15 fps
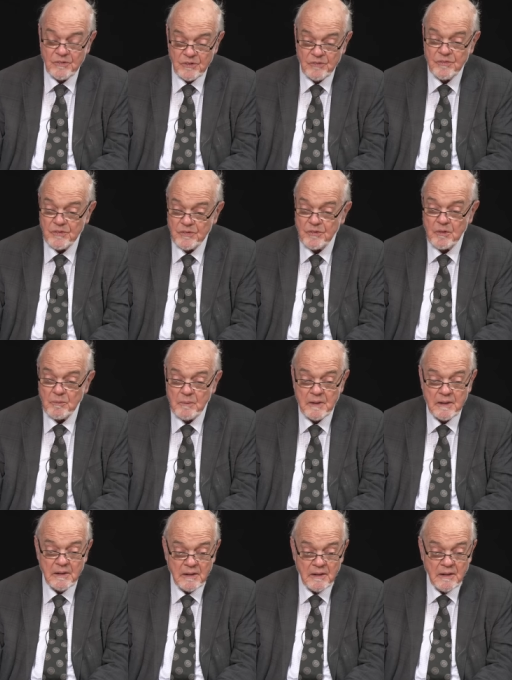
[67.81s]
He's visited
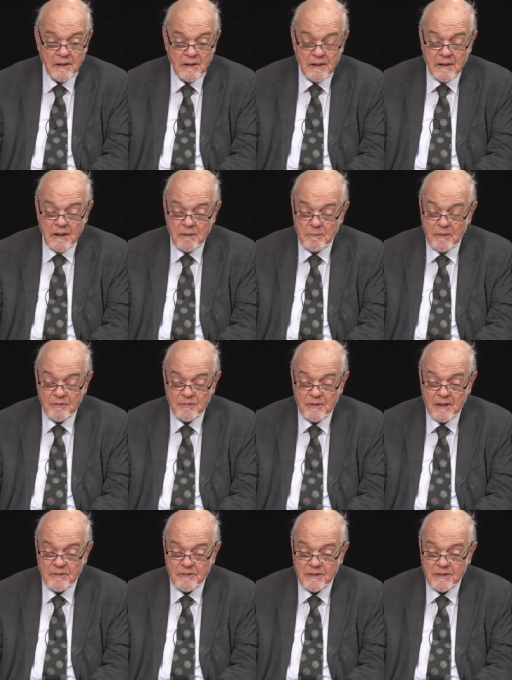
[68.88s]
me in my flat,